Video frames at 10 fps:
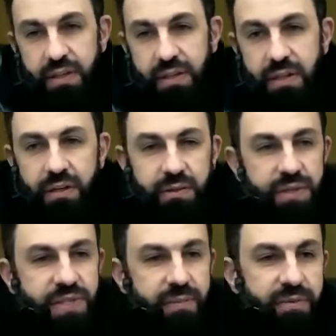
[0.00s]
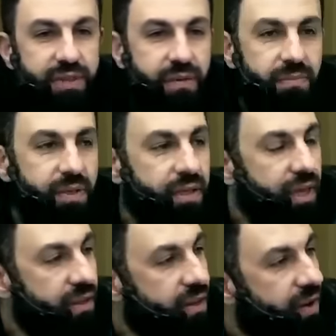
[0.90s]
Only some of them,
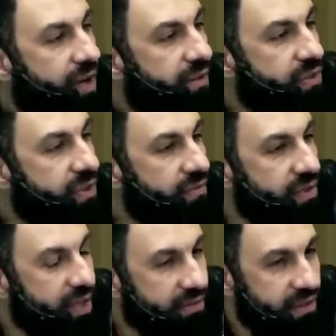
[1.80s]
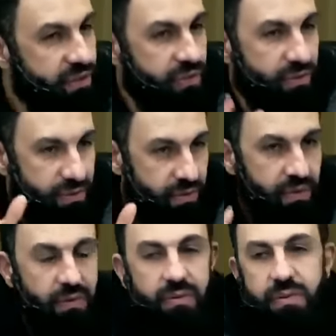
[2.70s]
and there are others who have nothing to do
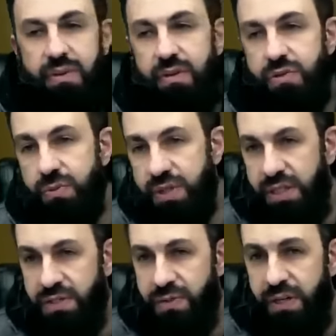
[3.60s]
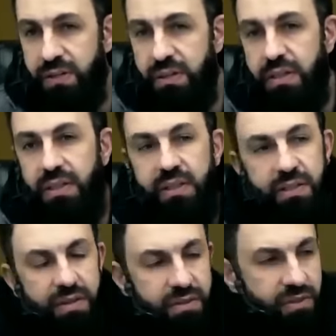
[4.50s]
with those who are in Israel,
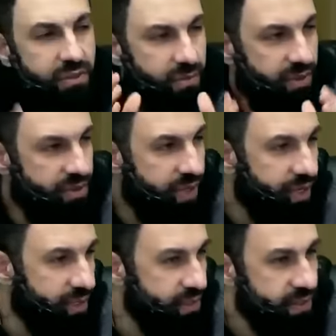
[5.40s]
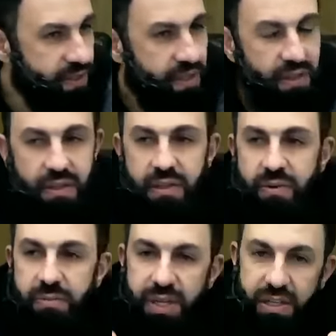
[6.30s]
nothing to do with the Zionists. There are
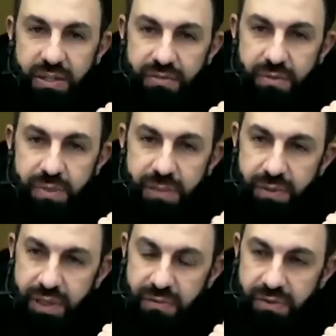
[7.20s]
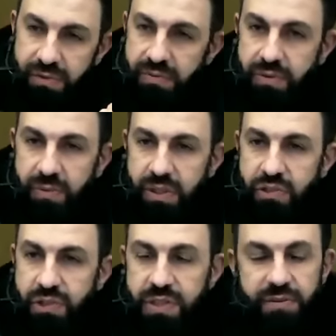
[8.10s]
many different people, even of different
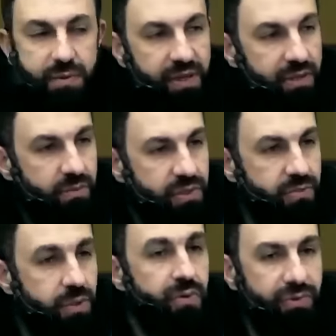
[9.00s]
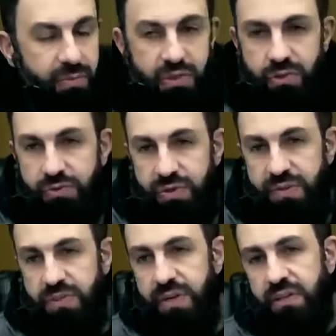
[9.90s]
religions, even among the Muslims who are from the children of
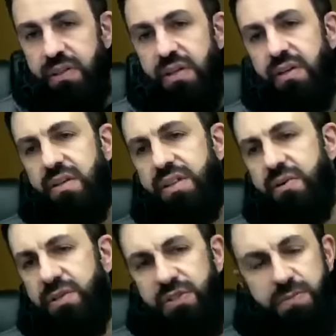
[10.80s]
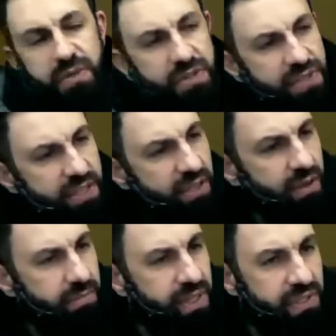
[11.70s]
Israel. They were dispersed and they
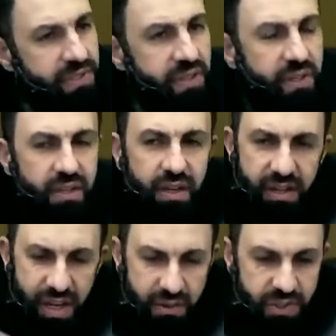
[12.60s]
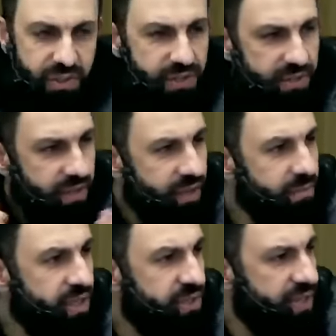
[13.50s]
got mixed, and now it's just a
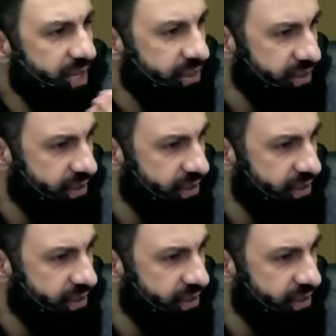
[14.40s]
mixed salad.